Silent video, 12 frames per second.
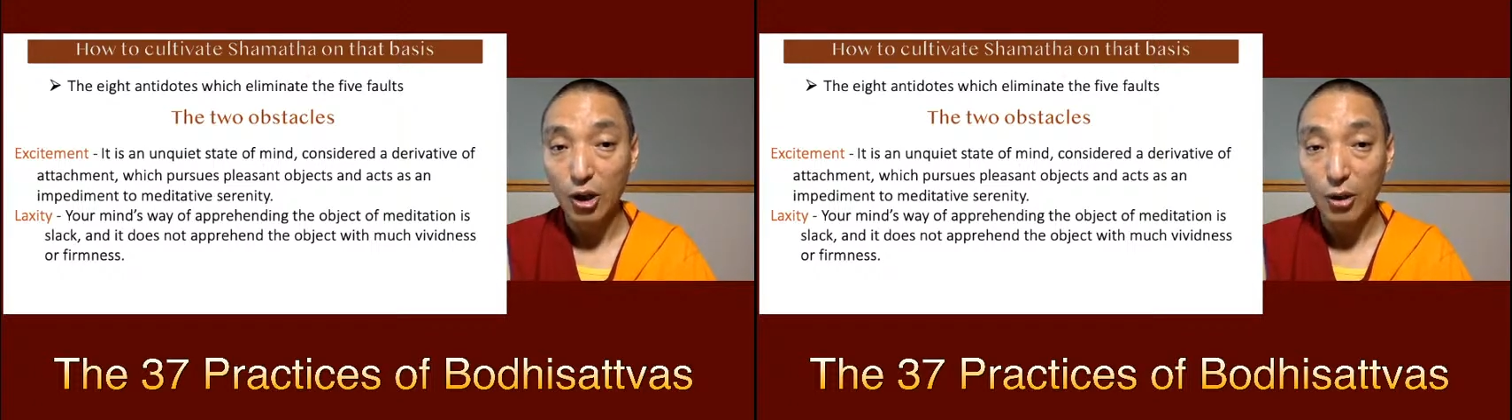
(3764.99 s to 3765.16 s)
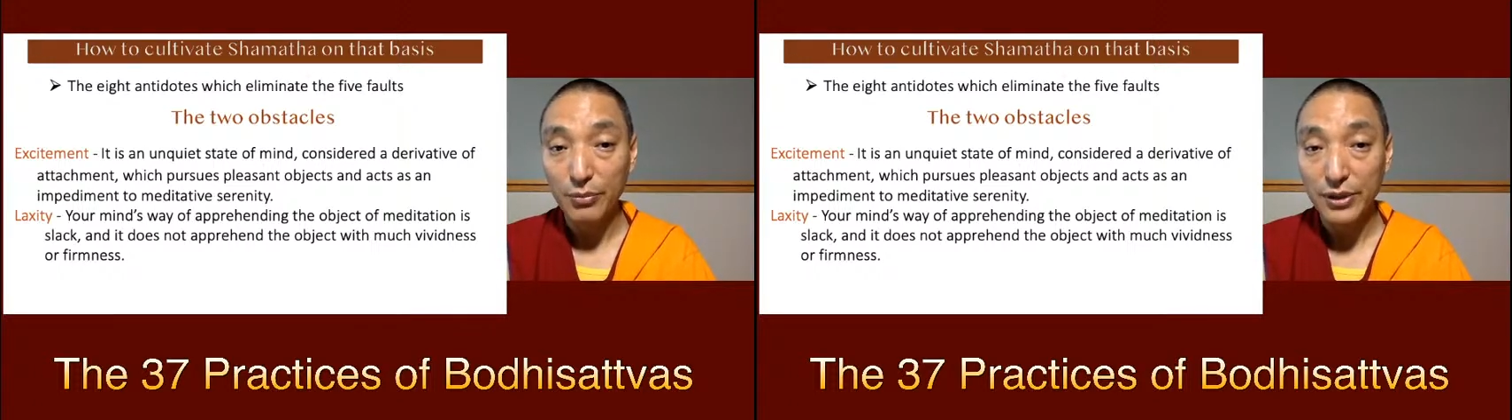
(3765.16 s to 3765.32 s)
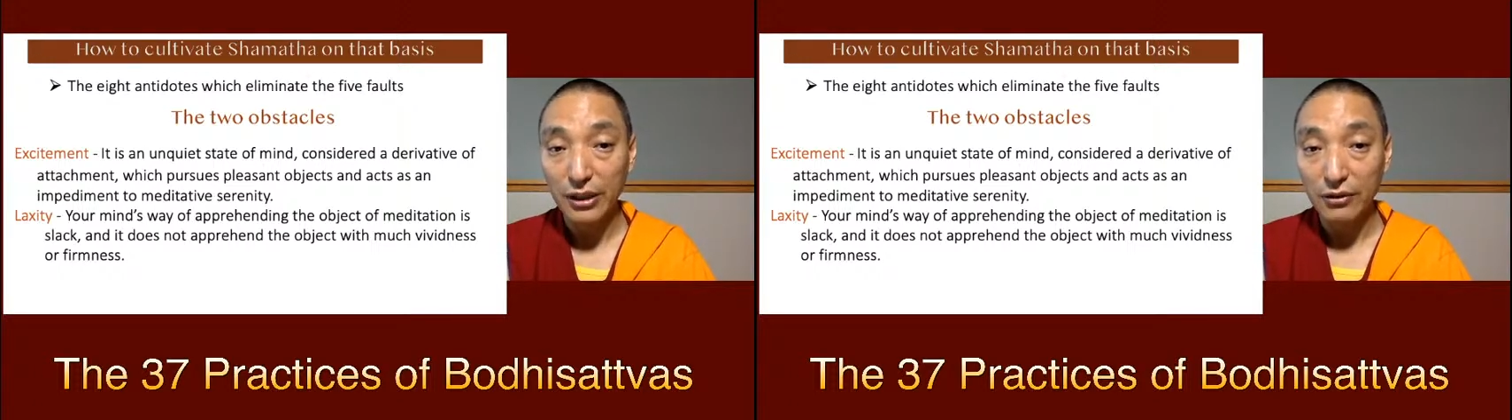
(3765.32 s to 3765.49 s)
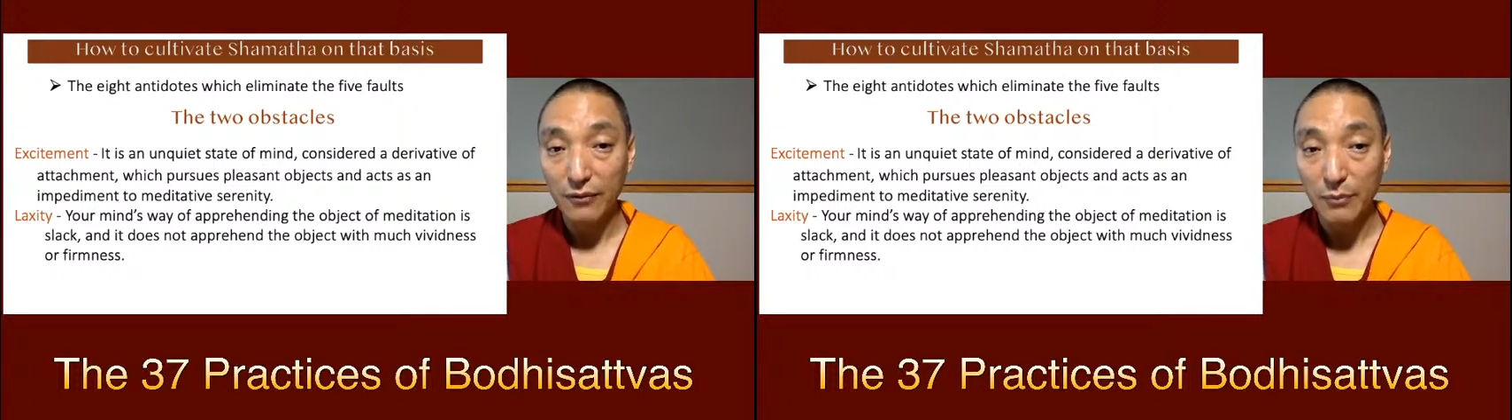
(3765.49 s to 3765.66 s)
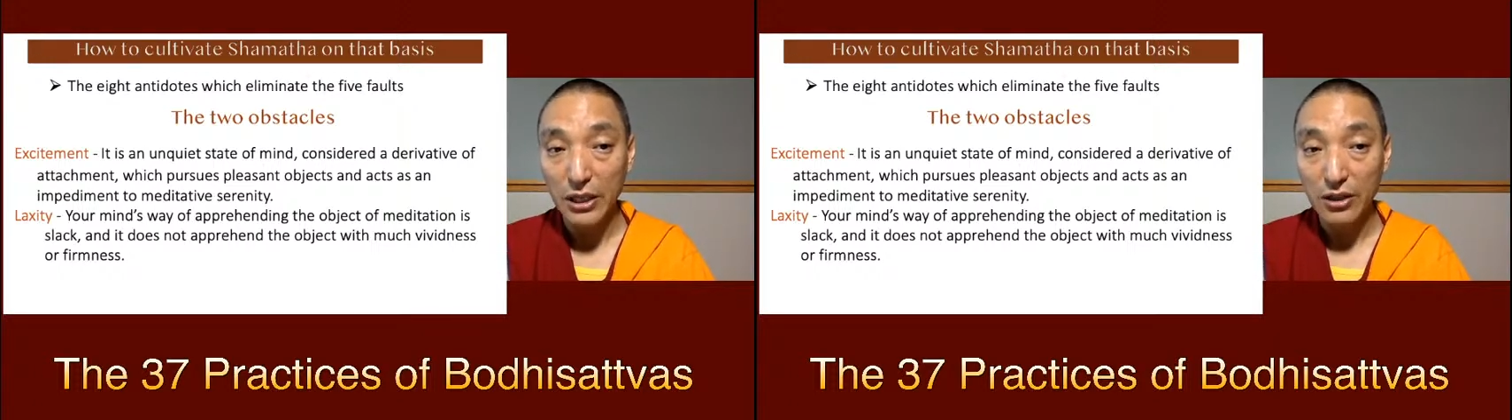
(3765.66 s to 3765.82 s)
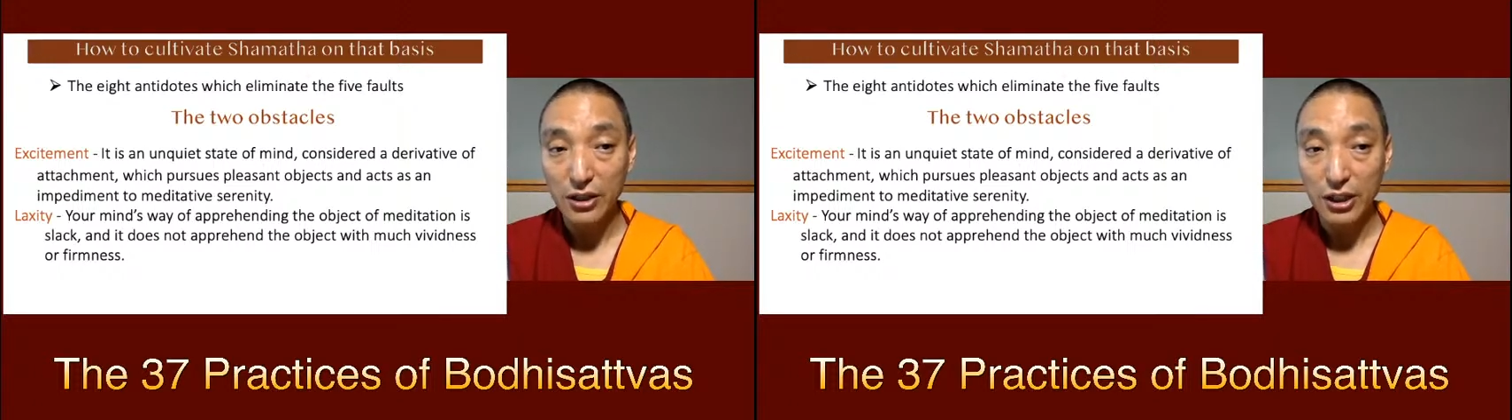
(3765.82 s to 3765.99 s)
object of
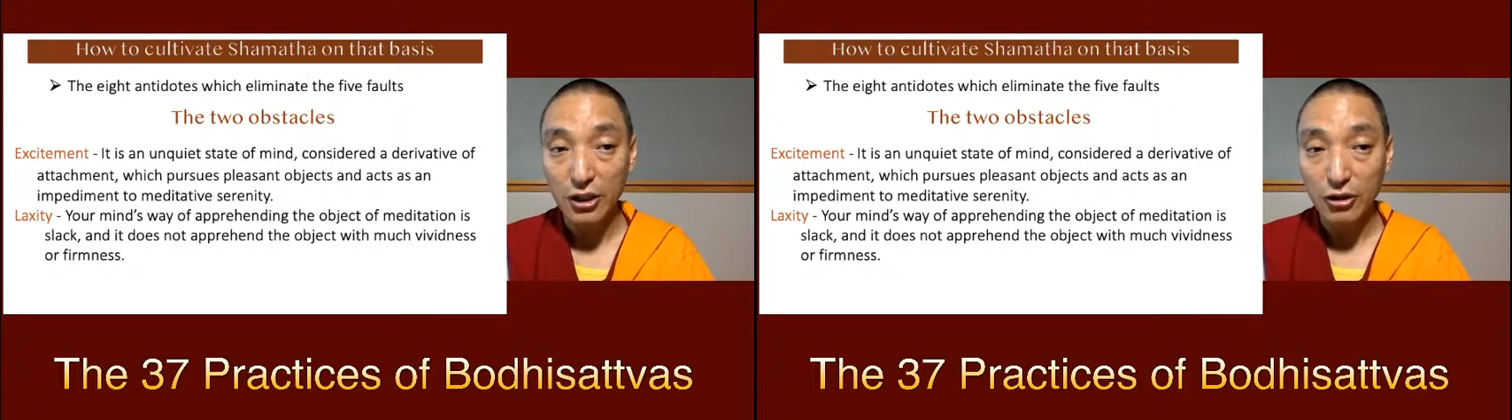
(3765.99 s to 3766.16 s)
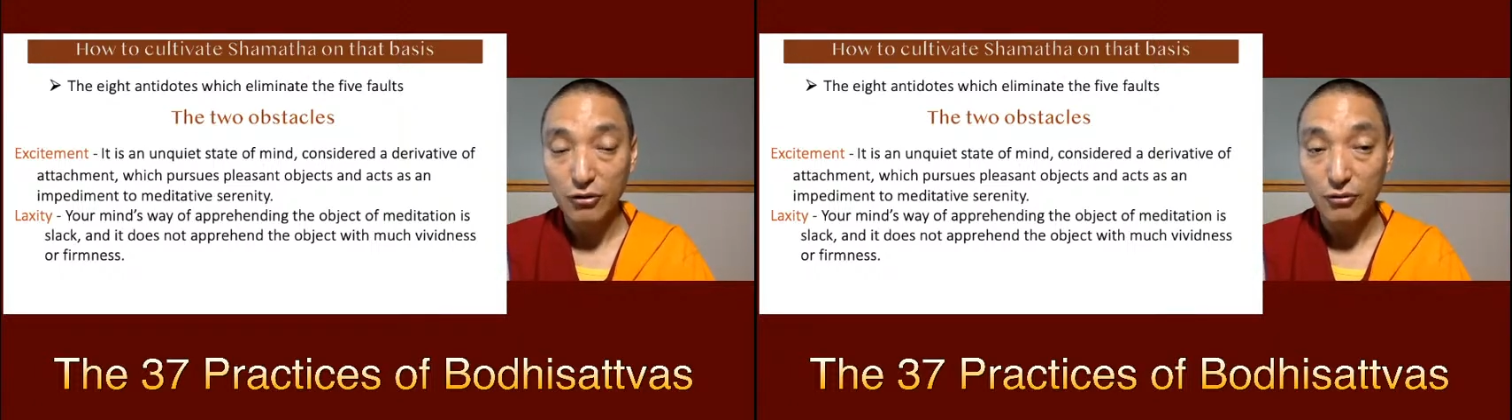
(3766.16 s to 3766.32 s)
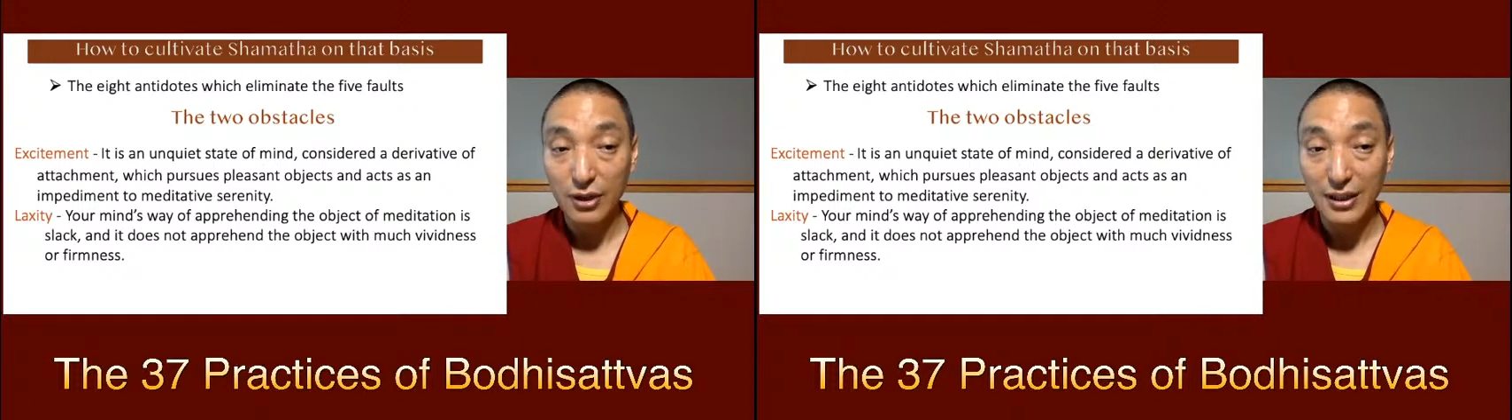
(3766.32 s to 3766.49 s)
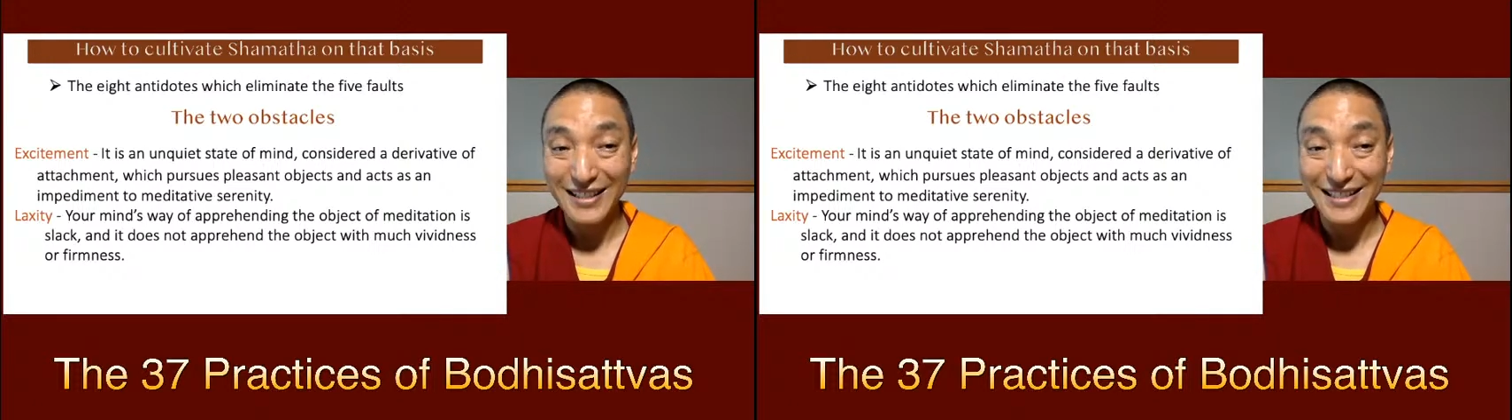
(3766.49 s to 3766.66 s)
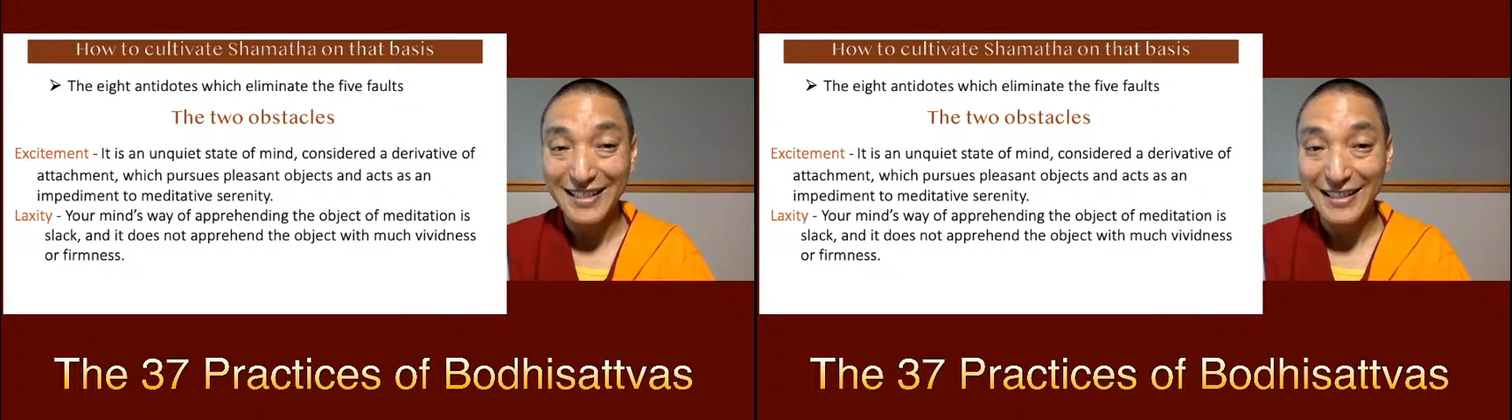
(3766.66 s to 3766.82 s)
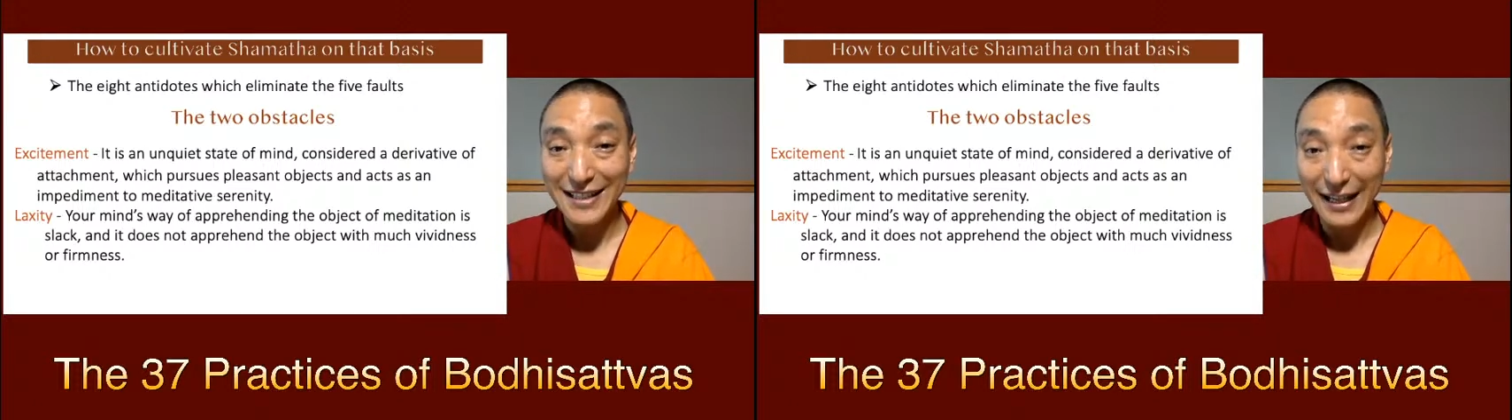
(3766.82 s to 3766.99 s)
meditation is
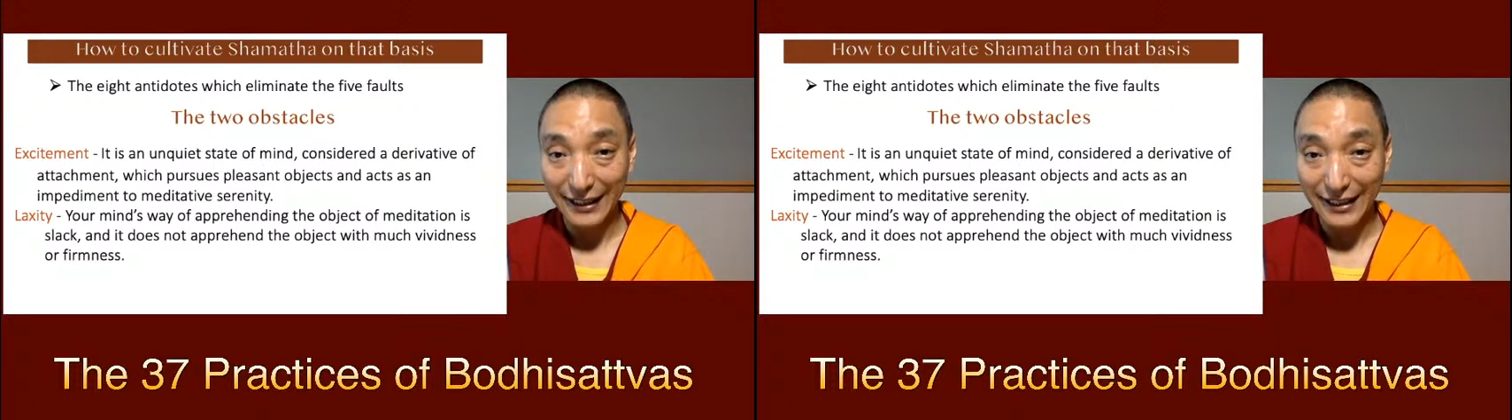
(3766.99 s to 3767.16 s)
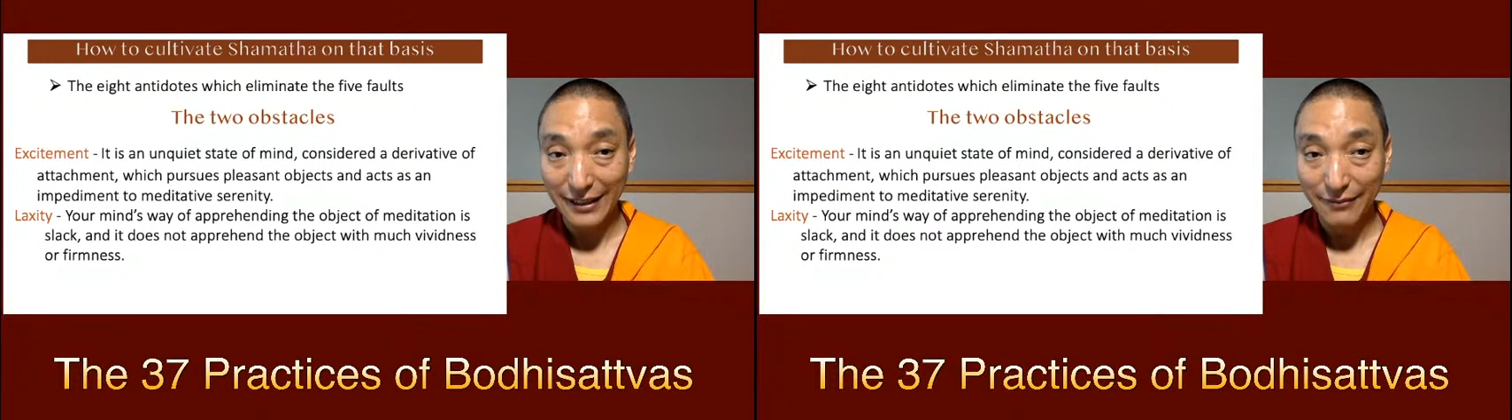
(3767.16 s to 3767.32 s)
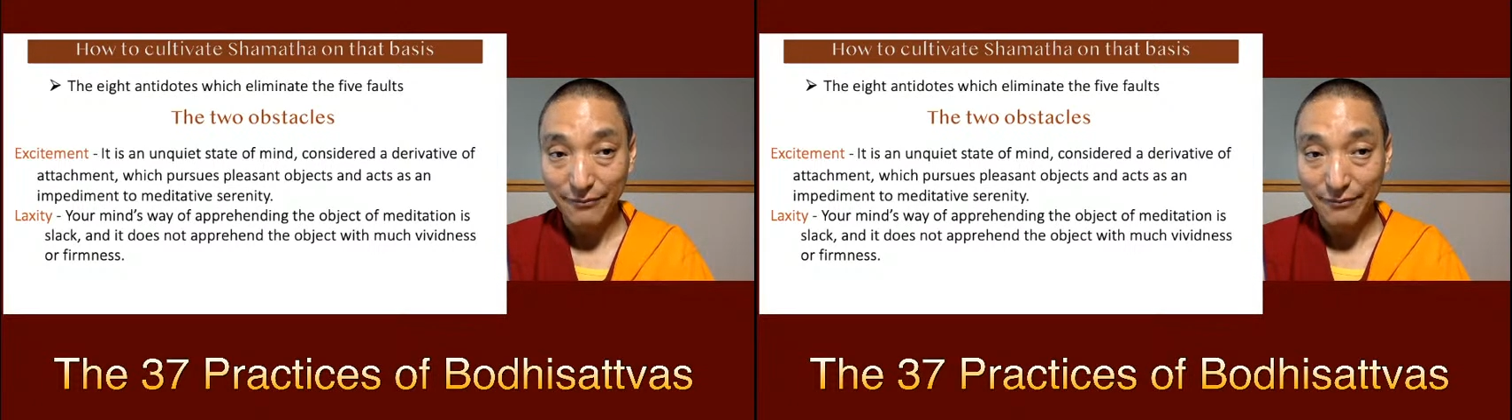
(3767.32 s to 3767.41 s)
slack,